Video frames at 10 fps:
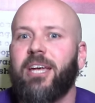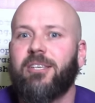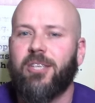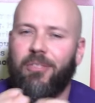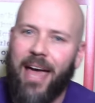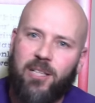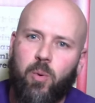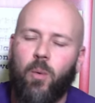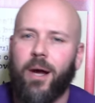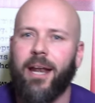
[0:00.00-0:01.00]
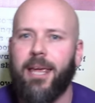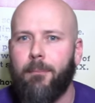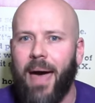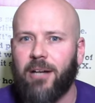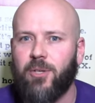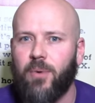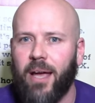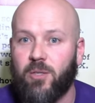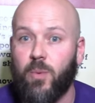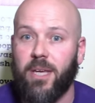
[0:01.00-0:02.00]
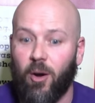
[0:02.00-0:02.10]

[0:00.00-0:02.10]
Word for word: So that's what we're gonna get back to next week.